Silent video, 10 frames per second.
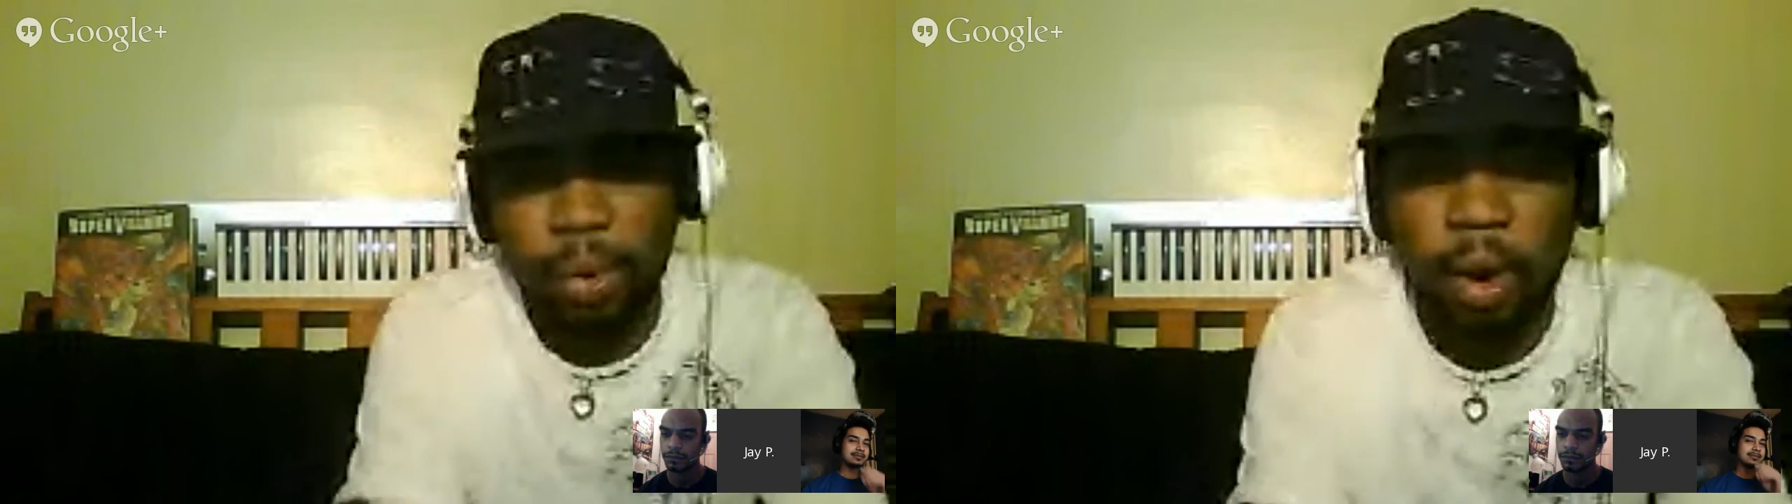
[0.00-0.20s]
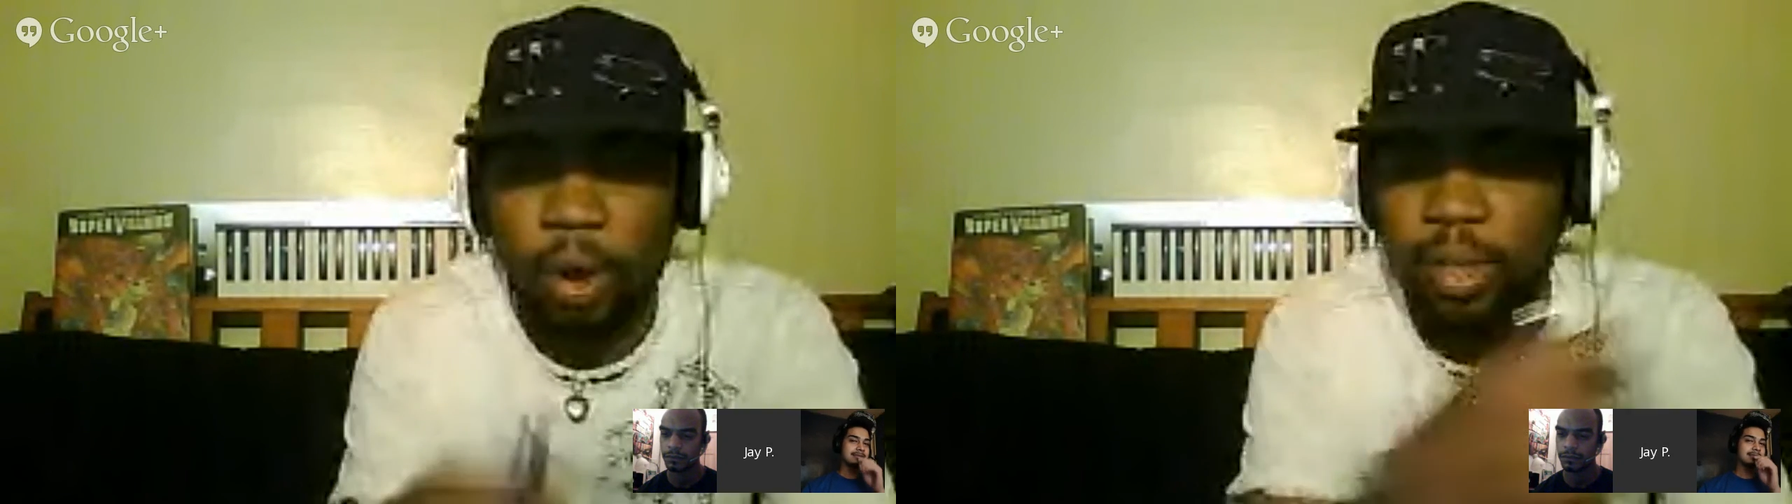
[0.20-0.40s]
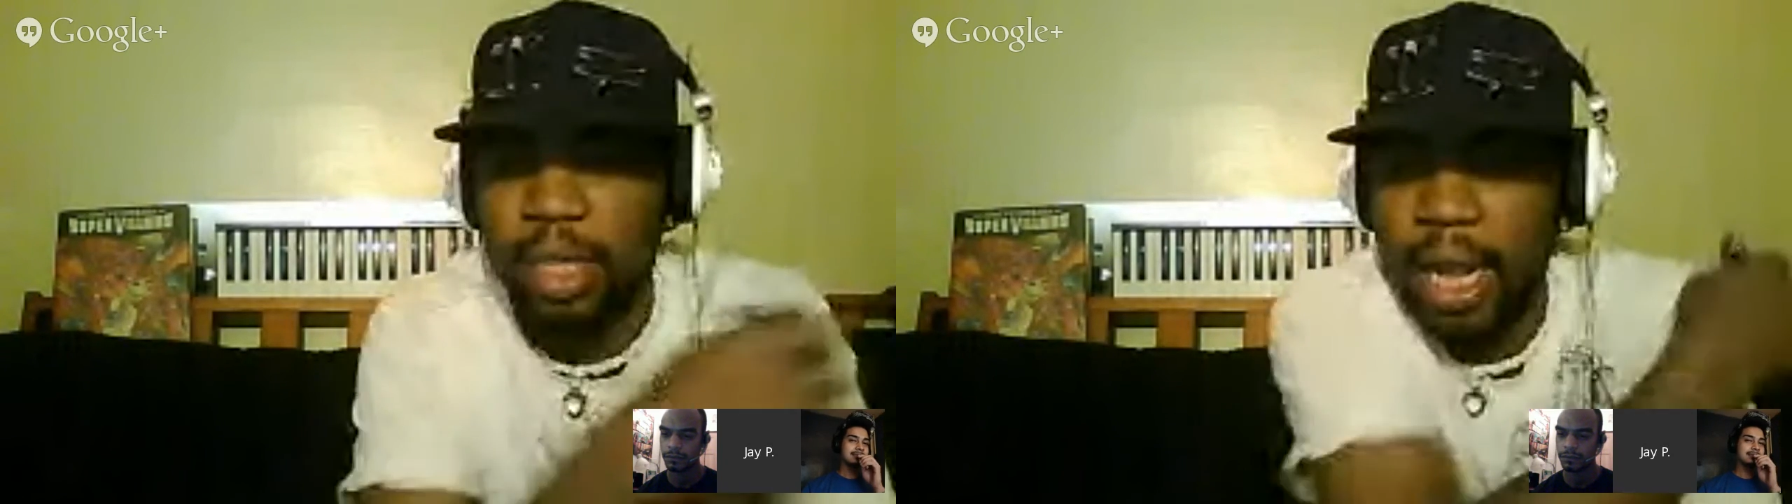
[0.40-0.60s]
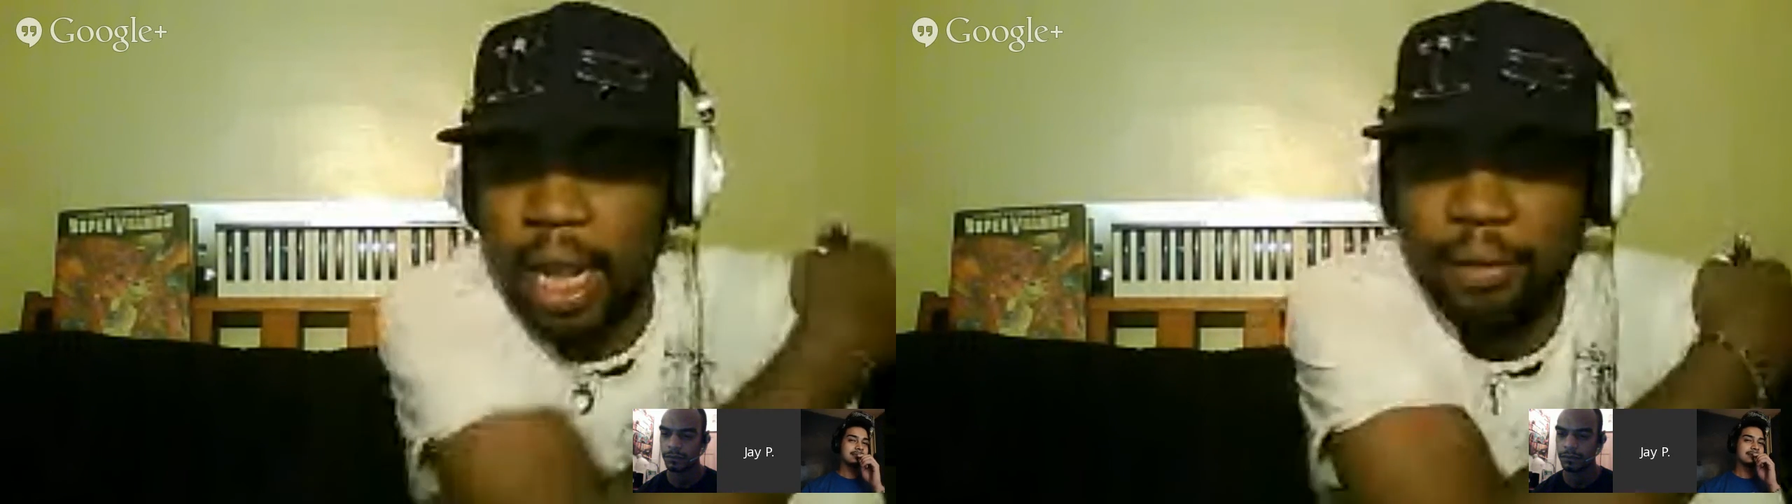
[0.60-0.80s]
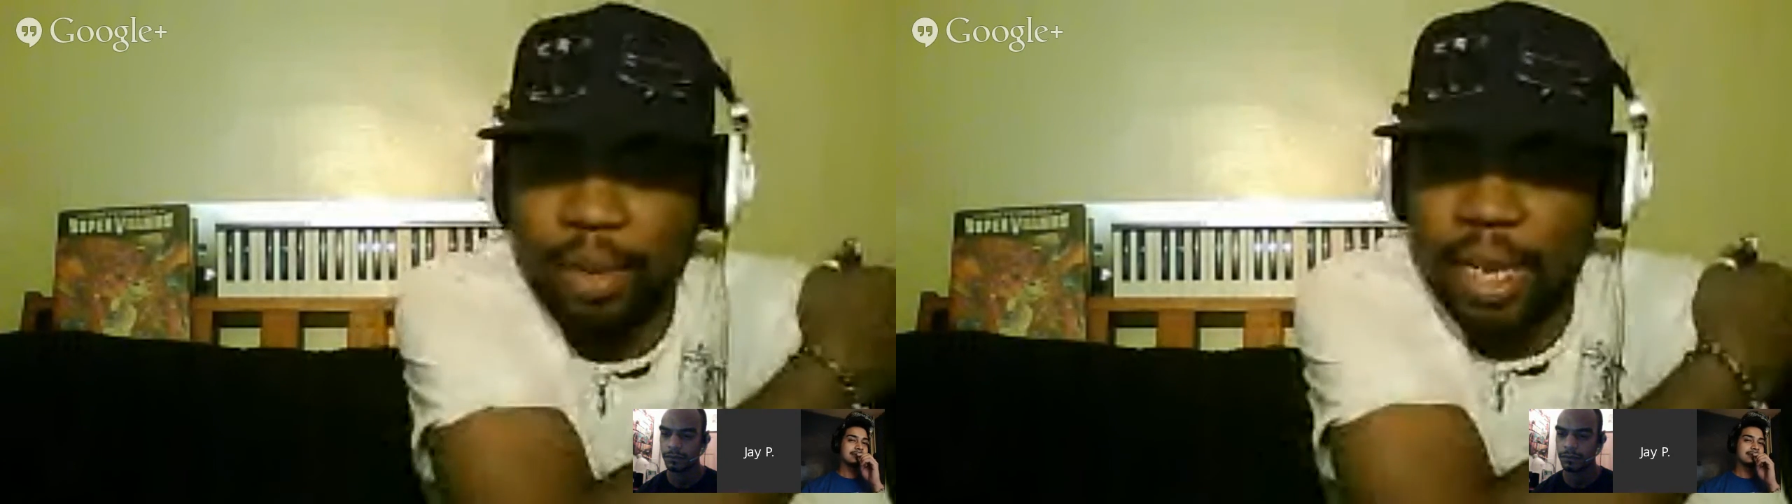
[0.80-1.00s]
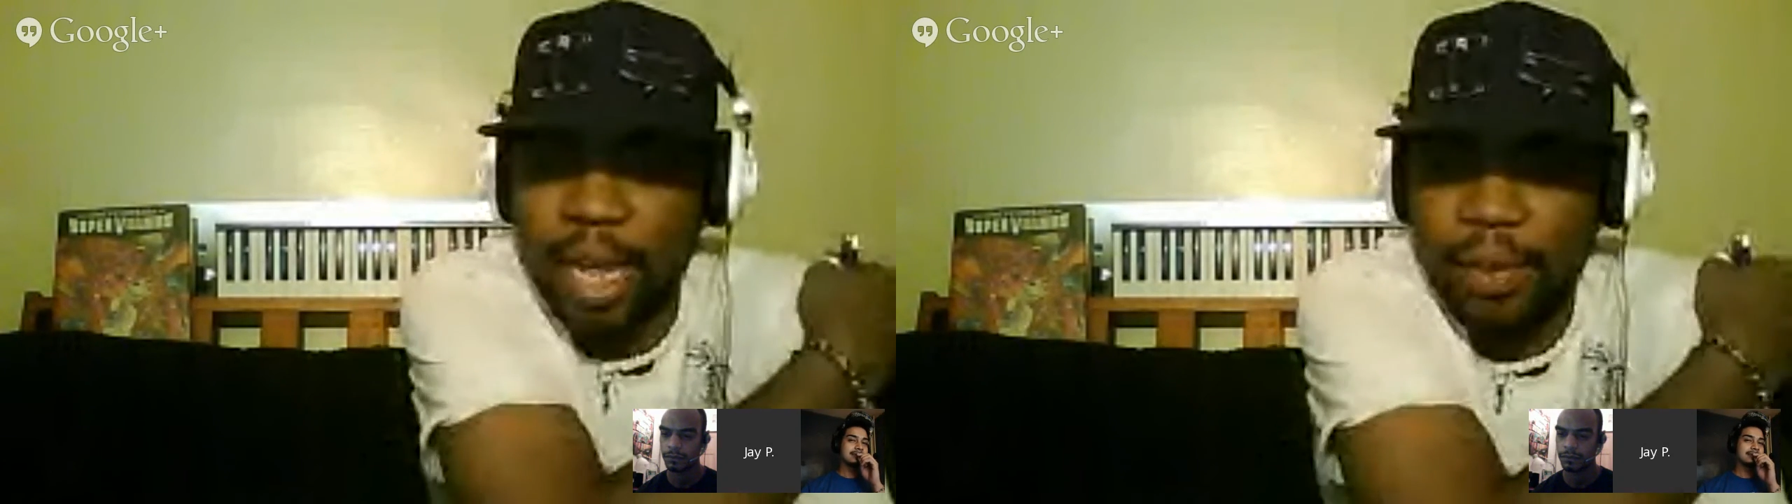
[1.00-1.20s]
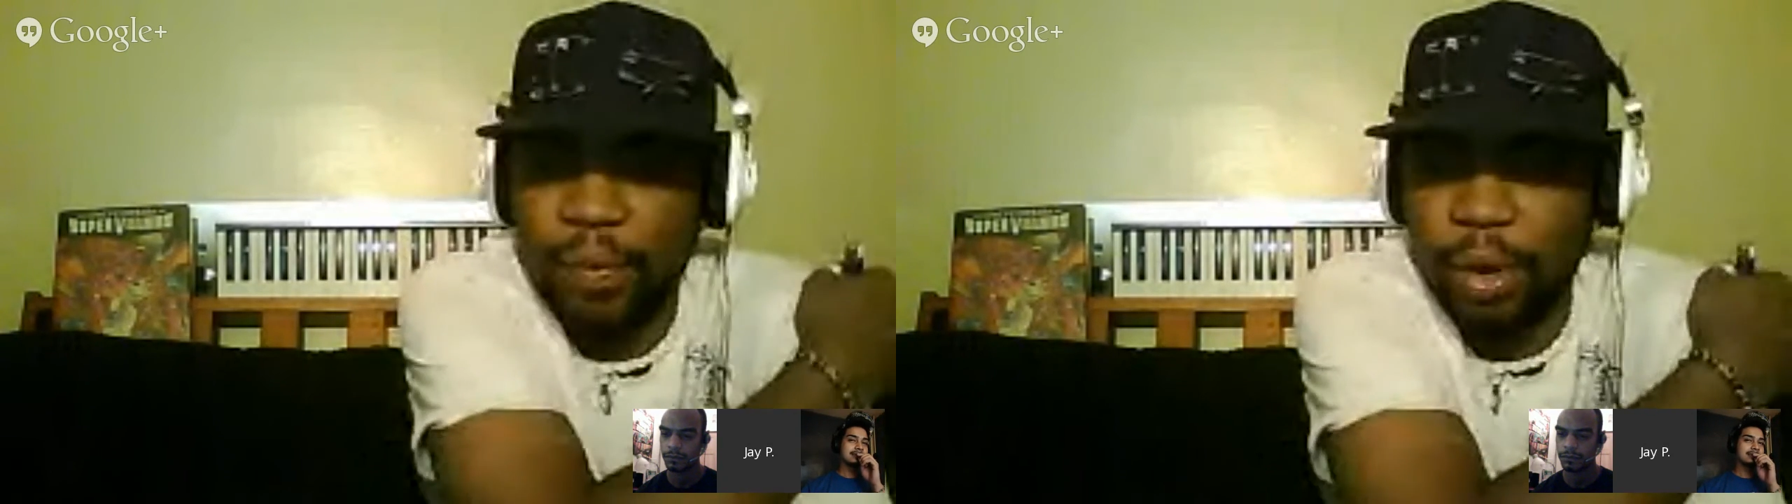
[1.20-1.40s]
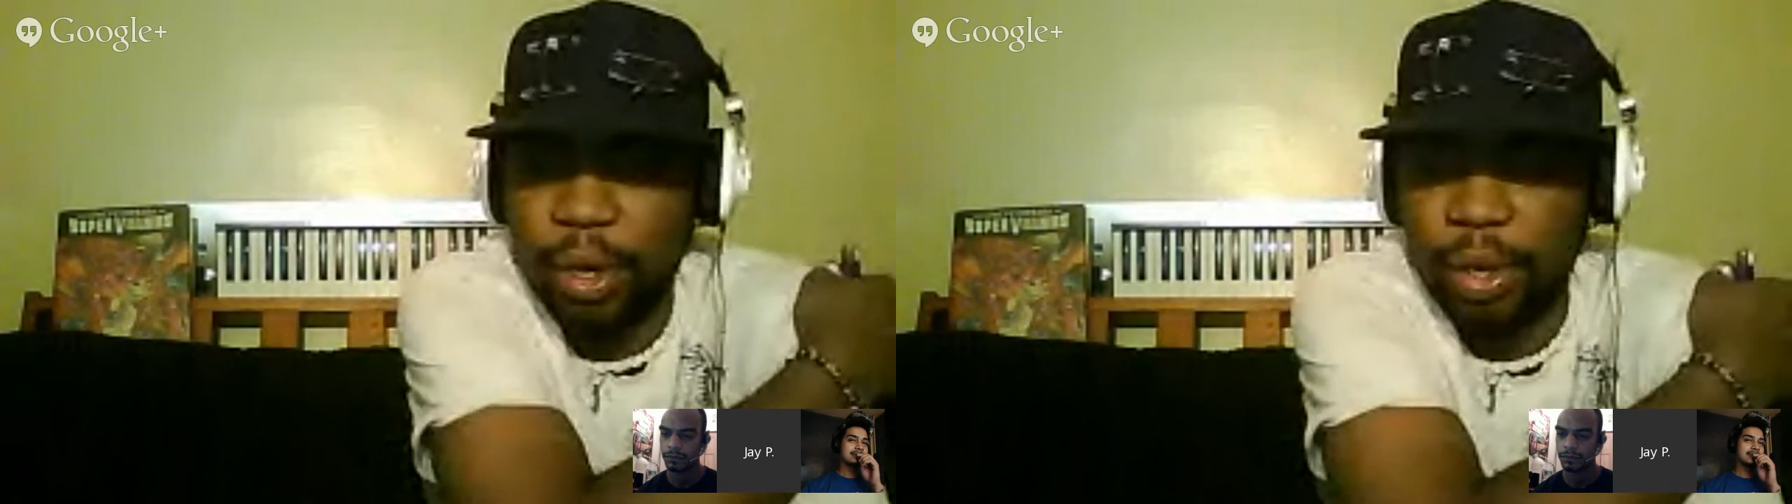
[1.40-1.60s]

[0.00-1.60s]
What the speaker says: you all day, every day for